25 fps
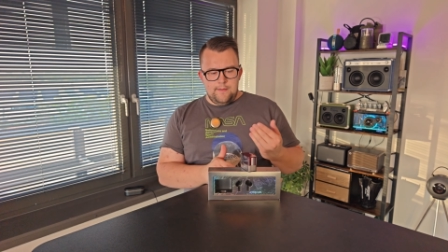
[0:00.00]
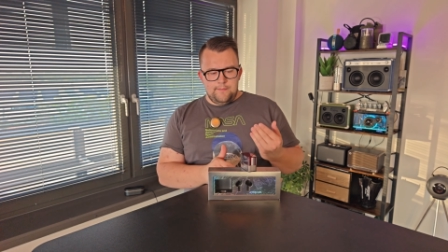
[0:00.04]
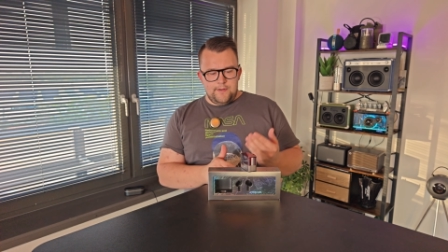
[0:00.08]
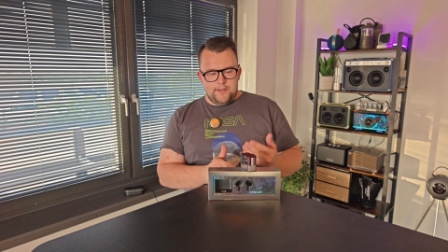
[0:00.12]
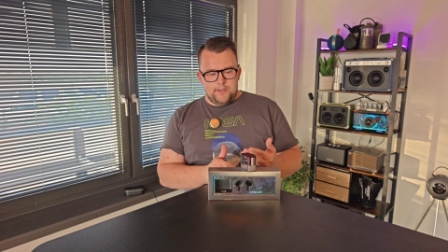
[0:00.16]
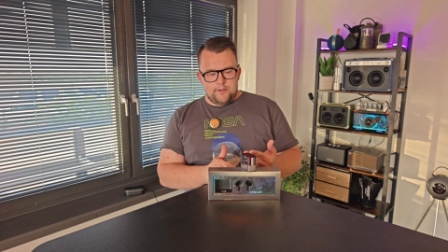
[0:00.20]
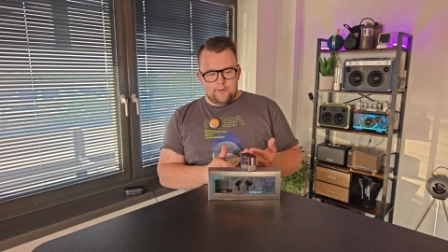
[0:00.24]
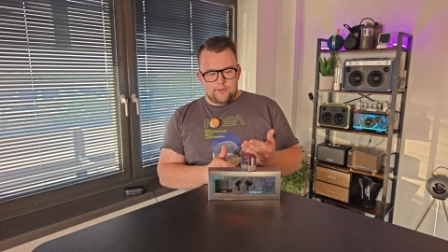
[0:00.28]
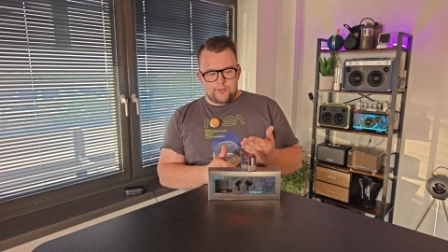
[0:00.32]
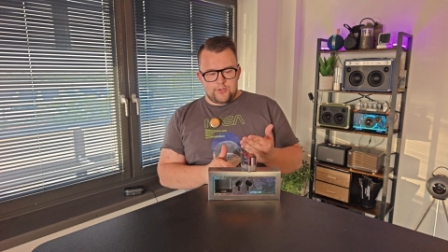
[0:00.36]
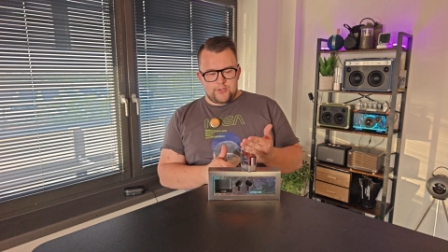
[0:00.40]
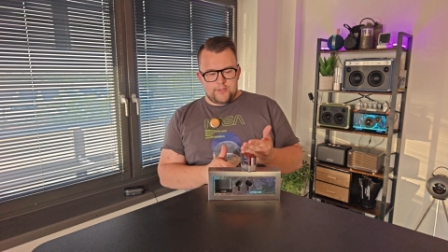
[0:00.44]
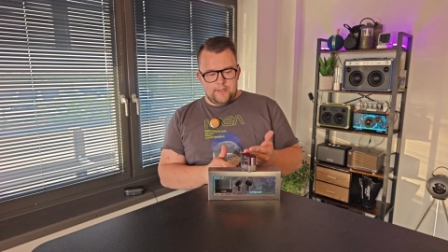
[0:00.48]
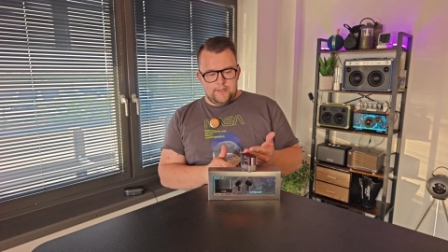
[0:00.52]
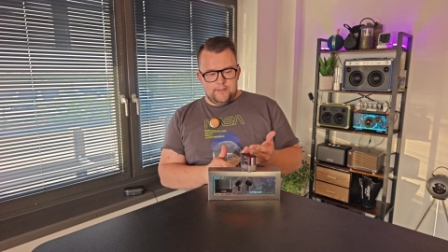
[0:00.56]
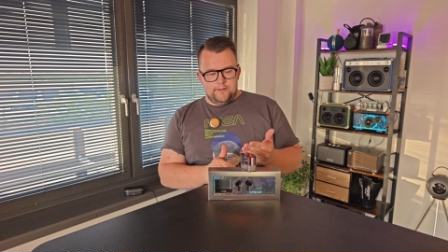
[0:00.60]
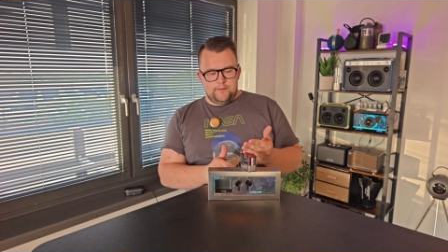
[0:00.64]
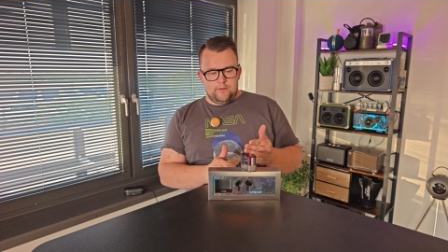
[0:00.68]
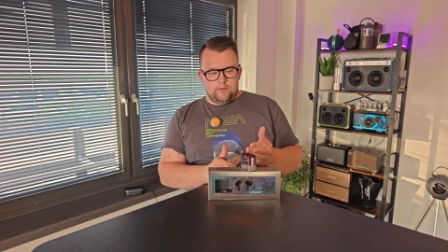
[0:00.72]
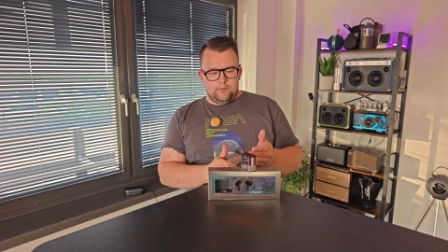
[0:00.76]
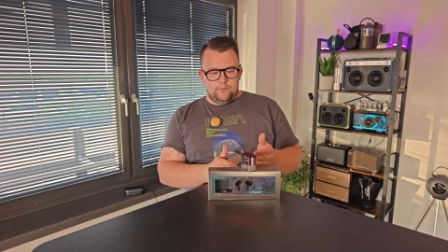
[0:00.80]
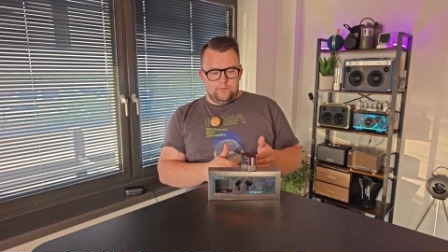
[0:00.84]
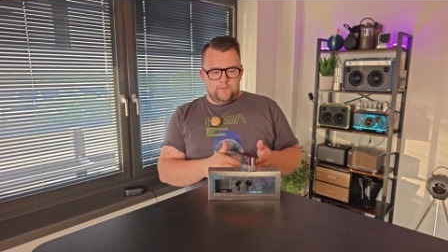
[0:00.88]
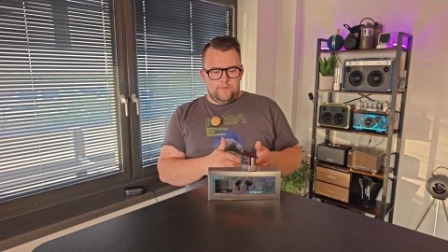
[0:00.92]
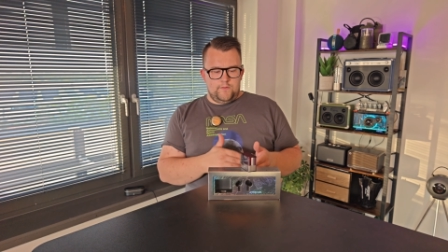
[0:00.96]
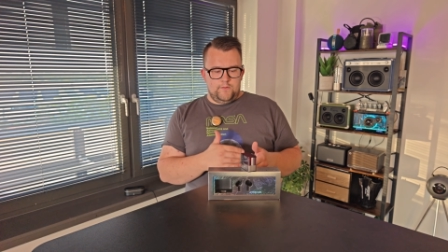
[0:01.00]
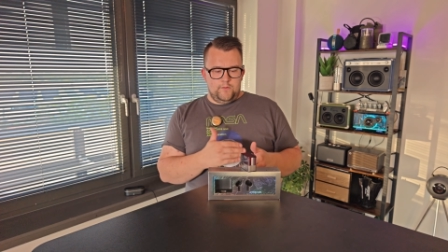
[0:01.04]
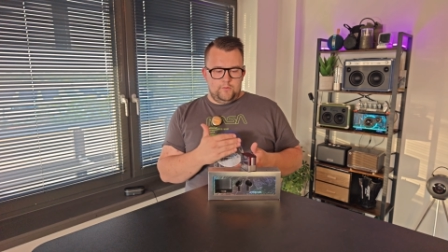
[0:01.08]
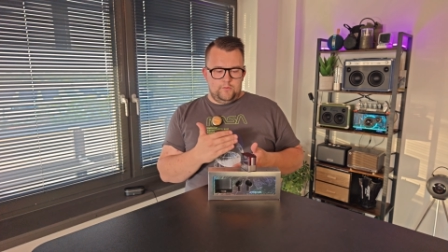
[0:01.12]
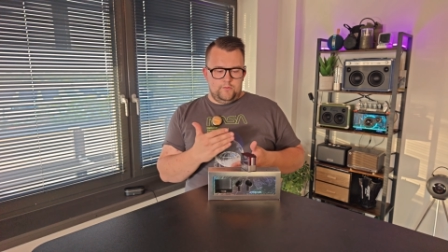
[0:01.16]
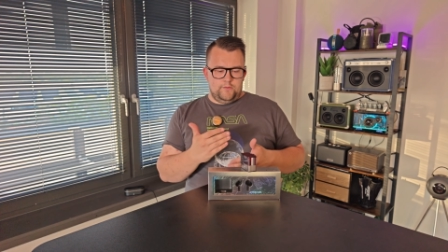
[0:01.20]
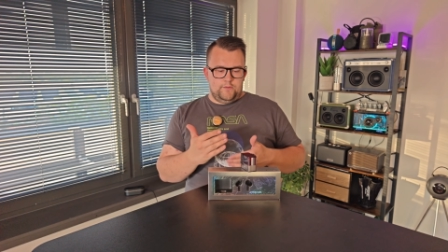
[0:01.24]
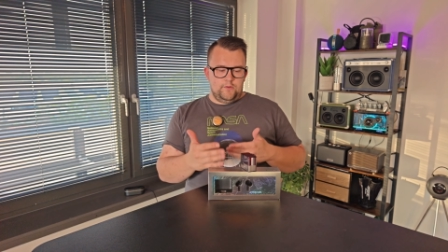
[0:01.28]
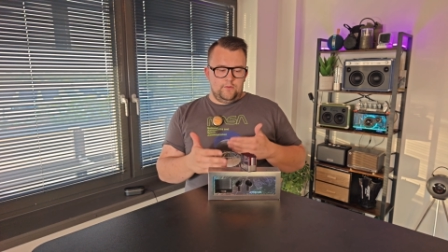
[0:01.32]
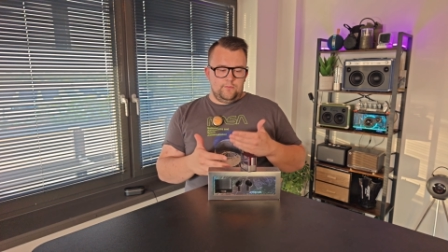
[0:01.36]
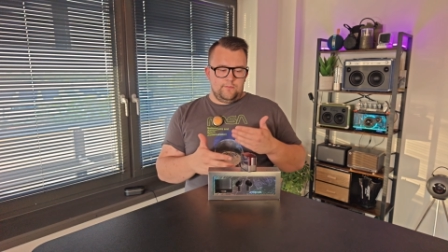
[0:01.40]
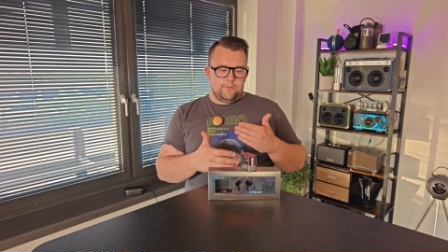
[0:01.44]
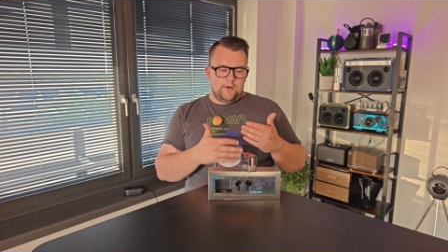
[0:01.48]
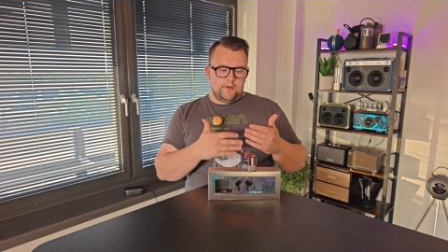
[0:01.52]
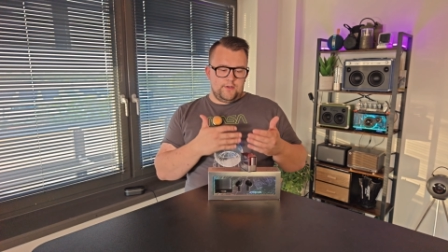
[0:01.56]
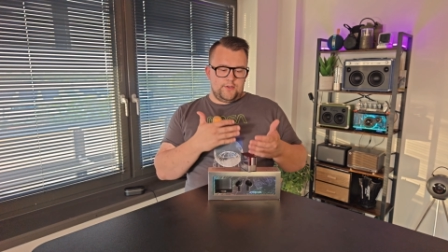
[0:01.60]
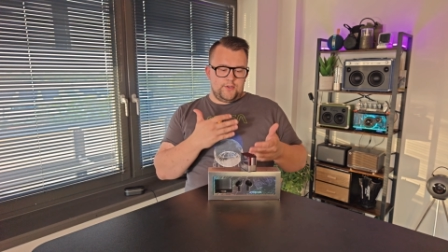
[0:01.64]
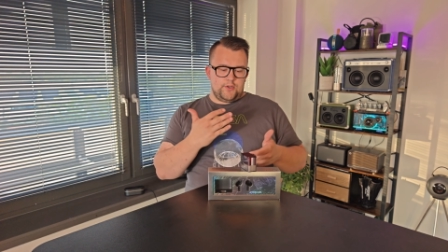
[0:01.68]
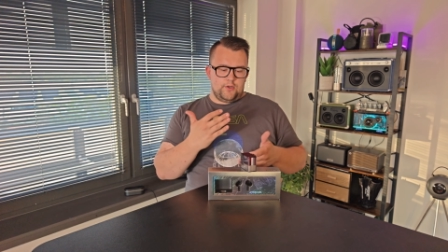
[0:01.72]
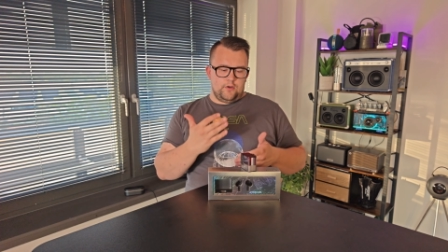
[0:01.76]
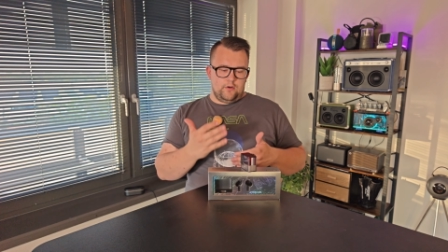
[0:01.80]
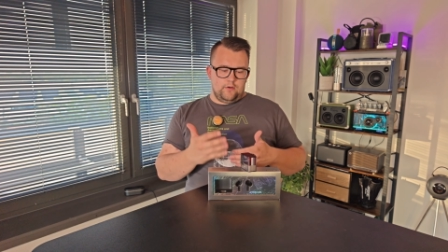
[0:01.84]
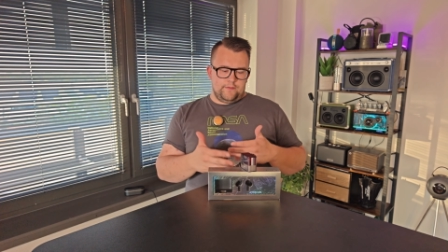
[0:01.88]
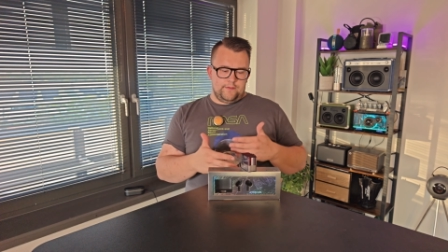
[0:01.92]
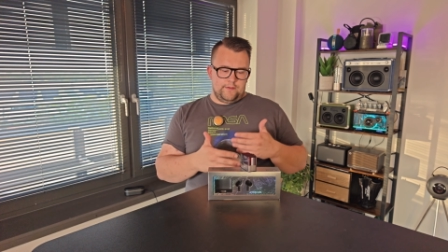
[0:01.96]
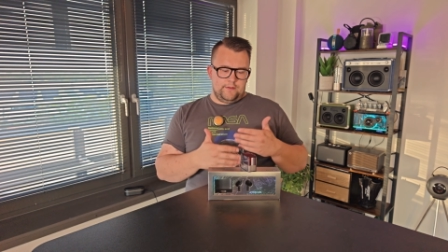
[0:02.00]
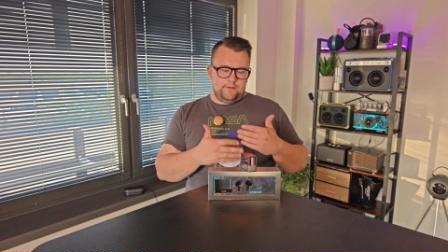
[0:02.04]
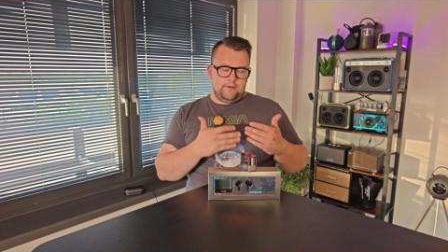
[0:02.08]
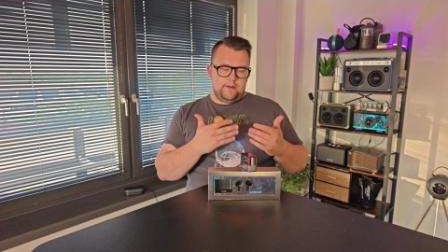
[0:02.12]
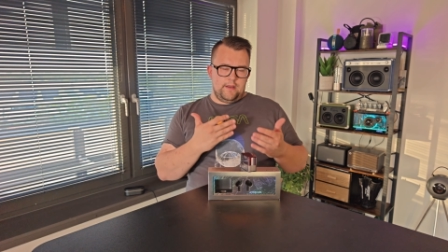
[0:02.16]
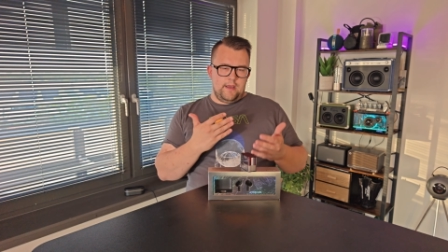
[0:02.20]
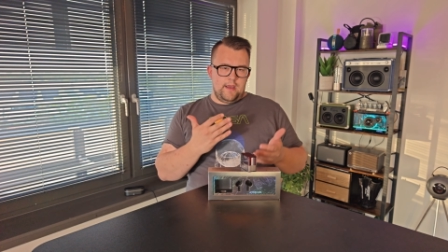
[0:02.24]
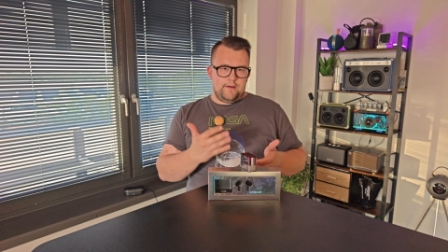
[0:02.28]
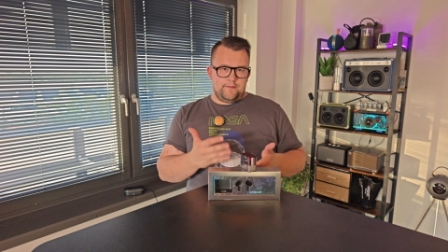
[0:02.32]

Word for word: because they don't do too much of an